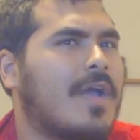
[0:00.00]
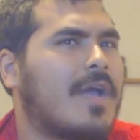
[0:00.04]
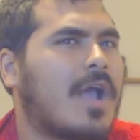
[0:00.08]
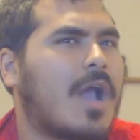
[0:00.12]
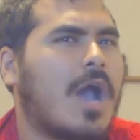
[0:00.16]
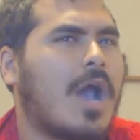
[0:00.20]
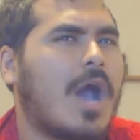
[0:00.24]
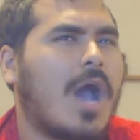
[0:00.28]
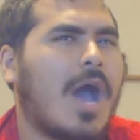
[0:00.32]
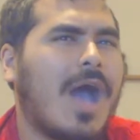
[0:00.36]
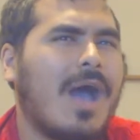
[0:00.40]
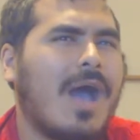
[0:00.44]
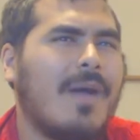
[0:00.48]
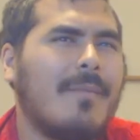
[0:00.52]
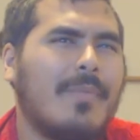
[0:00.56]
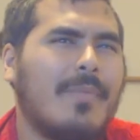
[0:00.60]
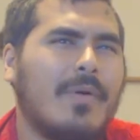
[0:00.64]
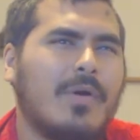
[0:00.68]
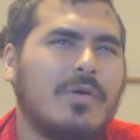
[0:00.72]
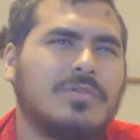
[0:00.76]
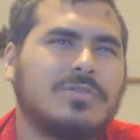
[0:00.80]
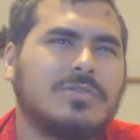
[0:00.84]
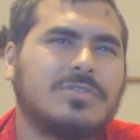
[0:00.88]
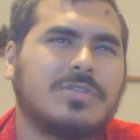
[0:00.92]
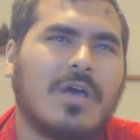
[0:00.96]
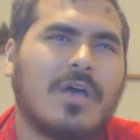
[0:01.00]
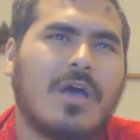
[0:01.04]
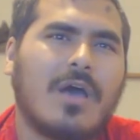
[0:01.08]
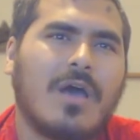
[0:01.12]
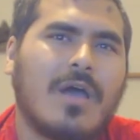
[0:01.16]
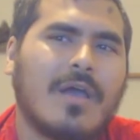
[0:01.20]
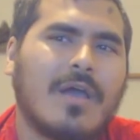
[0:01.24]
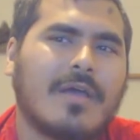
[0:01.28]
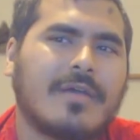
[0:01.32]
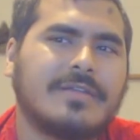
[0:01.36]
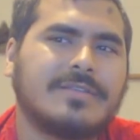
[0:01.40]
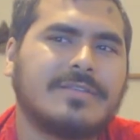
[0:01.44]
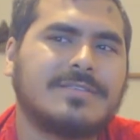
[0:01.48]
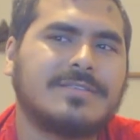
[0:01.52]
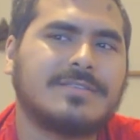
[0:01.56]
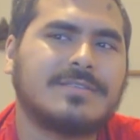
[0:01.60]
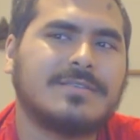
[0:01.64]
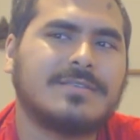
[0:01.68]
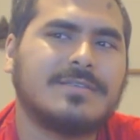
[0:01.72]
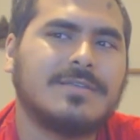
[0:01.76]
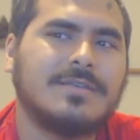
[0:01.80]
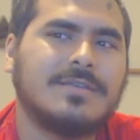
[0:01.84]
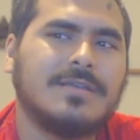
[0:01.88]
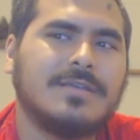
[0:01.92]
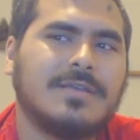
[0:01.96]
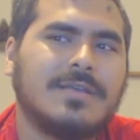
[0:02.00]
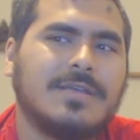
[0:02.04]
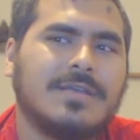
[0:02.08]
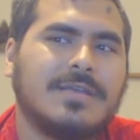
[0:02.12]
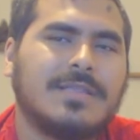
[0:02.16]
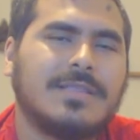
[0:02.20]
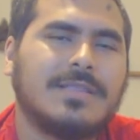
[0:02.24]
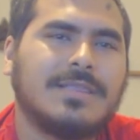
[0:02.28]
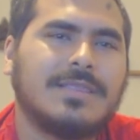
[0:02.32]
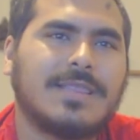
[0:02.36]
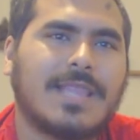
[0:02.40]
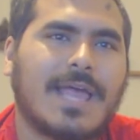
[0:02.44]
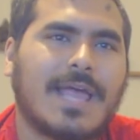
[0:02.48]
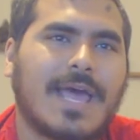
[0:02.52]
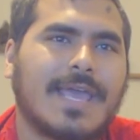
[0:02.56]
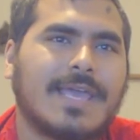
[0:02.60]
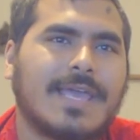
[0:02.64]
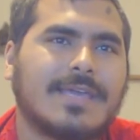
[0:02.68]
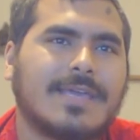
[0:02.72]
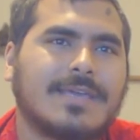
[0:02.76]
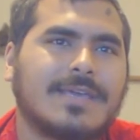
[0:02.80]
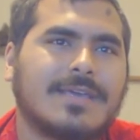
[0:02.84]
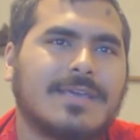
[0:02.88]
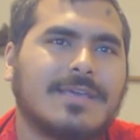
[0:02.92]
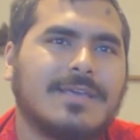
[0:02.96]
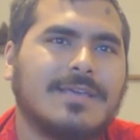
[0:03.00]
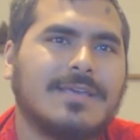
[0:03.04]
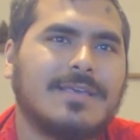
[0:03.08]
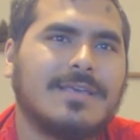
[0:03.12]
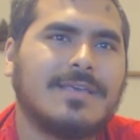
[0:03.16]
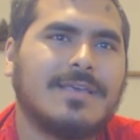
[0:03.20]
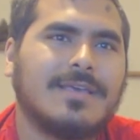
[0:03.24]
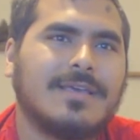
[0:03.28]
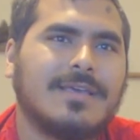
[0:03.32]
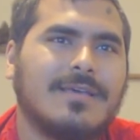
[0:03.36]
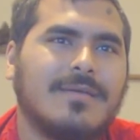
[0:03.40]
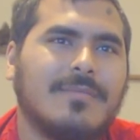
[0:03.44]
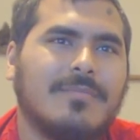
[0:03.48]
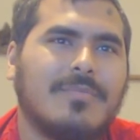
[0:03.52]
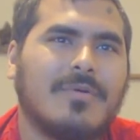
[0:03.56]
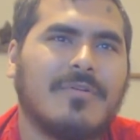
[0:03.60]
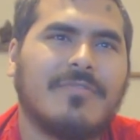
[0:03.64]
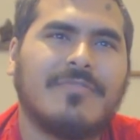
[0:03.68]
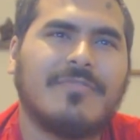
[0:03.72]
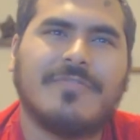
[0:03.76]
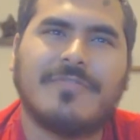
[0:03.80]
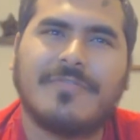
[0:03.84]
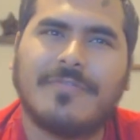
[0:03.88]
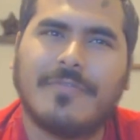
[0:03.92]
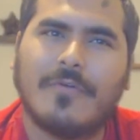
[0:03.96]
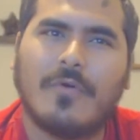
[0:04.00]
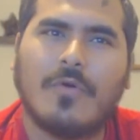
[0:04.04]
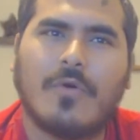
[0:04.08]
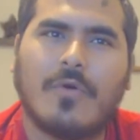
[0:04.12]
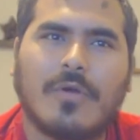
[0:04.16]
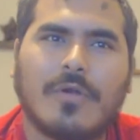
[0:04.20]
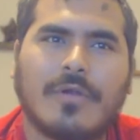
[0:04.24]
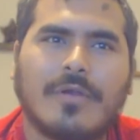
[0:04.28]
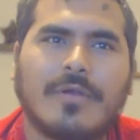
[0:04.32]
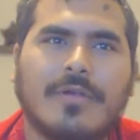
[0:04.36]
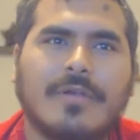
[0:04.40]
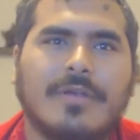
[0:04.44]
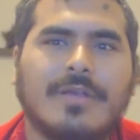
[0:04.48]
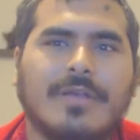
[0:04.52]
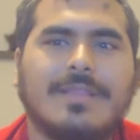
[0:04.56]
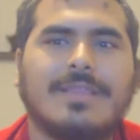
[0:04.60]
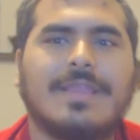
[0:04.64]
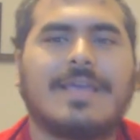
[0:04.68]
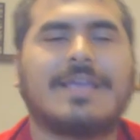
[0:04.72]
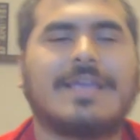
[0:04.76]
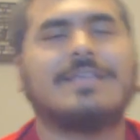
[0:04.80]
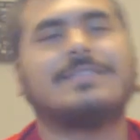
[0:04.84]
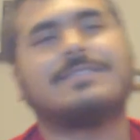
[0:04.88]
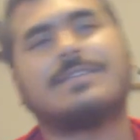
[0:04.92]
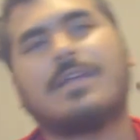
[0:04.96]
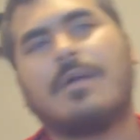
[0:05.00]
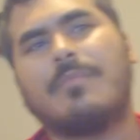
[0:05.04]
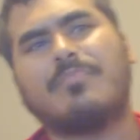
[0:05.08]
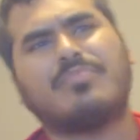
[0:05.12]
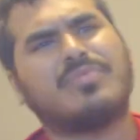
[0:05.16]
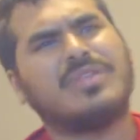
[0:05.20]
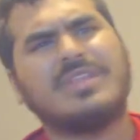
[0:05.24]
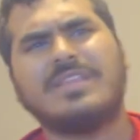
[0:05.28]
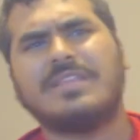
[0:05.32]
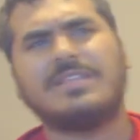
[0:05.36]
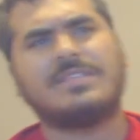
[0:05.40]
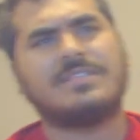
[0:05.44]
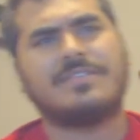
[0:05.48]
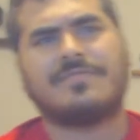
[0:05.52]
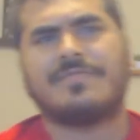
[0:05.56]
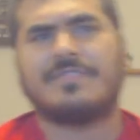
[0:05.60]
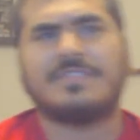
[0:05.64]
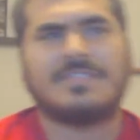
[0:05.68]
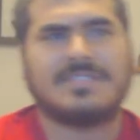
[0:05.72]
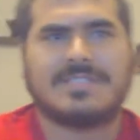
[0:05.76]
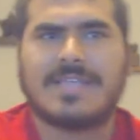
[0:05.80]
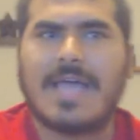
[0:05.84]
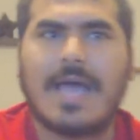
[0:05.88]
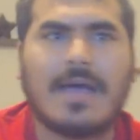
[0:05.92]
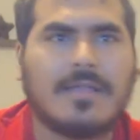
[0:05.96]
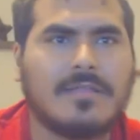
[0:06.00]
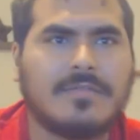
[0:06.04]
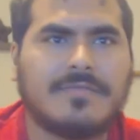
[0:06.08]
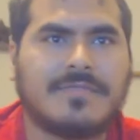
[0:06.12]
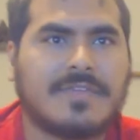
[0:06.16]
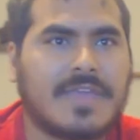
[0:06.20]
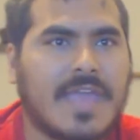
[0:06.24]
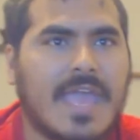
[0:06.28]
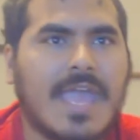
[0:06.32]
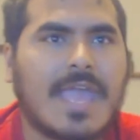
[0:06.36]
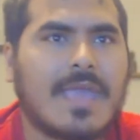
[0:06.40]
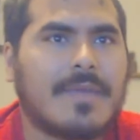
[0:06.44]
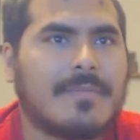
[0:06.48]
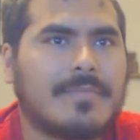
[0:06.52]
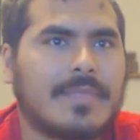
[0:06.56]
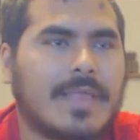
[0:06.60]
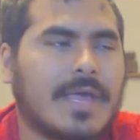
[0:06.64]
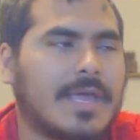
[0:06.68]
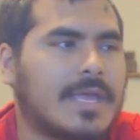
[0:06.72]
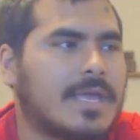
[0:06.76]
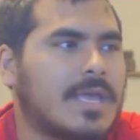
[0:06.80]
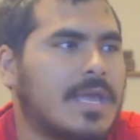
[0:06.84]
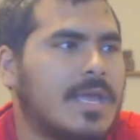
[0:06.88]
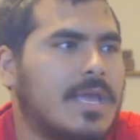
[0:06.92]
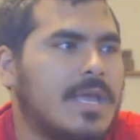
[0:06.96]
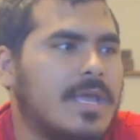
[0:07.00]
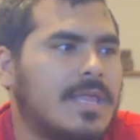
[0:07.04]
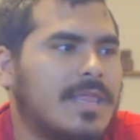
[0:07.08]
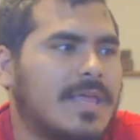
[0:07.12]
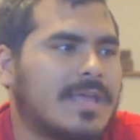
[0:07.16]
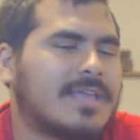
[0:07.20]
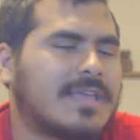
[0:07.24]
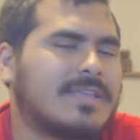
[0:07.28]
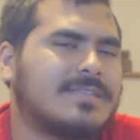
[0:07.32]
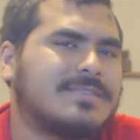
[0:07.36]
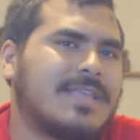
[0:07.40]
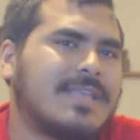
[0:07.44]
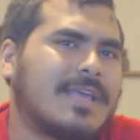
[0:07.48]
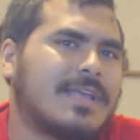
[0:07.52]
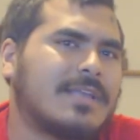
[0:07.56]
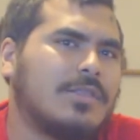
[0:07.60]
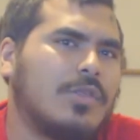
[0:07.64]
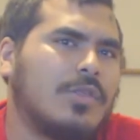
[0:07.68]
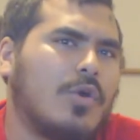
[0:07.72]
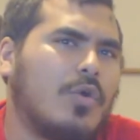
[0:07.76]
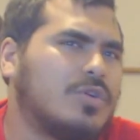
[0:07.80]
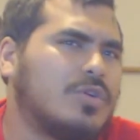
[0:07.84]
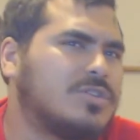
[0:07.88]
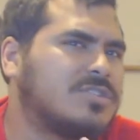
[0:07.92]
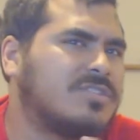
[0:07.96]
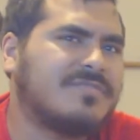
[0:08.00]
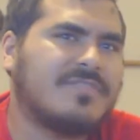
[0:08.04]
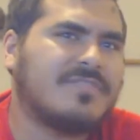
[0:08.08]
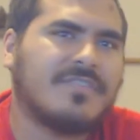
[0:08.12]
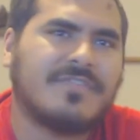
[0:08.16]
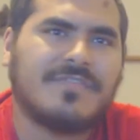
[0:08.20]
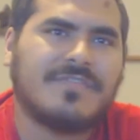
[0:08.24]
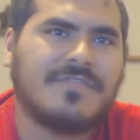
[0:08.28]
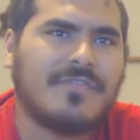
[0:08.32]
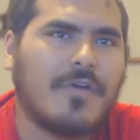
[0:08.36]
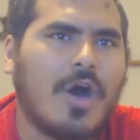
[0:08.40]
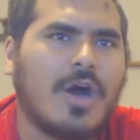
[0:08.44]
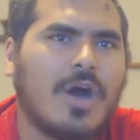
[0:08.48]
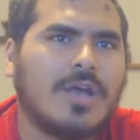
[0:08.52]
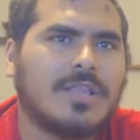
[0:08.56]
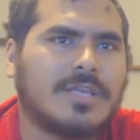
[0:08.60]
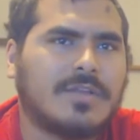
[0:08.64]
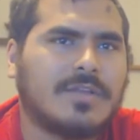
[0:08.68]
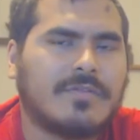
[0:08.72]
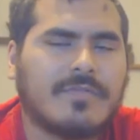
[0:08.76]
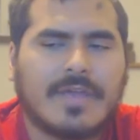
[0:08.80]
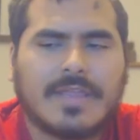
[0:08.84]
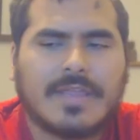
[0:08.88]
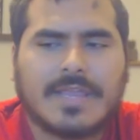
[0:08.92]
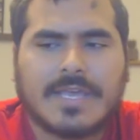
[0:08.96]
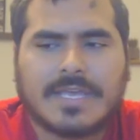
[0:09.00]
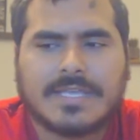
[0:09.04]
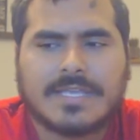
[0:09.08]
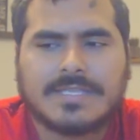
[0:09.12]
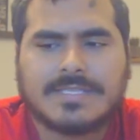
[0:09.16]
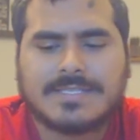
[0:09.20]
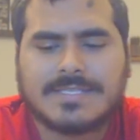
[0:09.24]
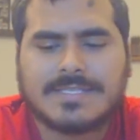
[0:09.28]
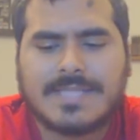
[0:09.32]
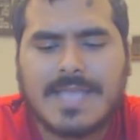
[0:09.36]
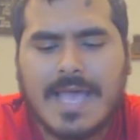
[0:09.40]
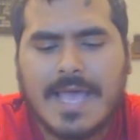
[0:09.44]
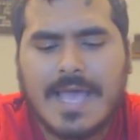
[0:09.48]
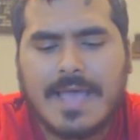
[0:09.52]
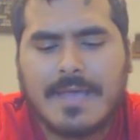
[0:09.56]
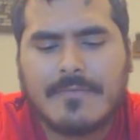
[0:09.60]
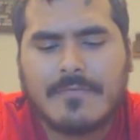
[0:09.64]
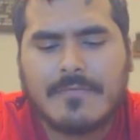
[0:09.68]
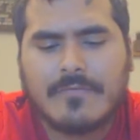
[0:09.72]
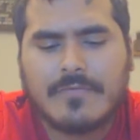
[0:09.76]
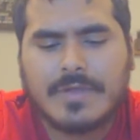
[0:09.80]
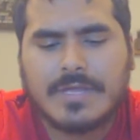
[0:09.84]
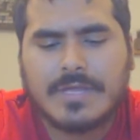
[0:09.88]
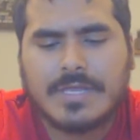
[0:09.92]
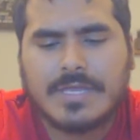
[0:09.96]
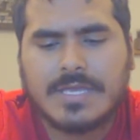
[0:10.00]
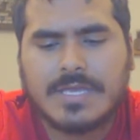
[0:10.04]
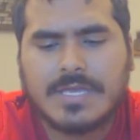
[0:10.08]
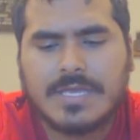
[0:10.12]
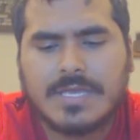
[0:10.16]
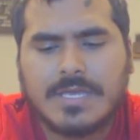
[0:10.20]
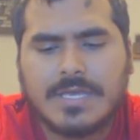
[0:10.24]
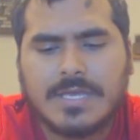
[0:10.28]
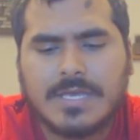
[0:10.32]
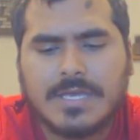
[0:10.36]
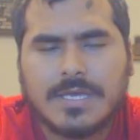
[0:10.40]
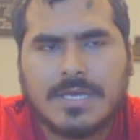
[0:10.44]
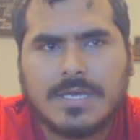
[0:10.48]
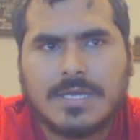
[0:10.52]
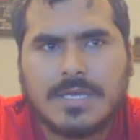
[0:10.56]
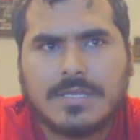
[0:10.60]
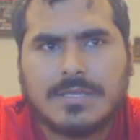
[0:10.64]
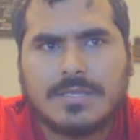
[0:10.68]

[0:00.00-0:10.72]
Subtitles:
the combos aren't like before. Like, it's a completely different style of game. Like it's like Lords of the Fallen, right? Like, it's not really...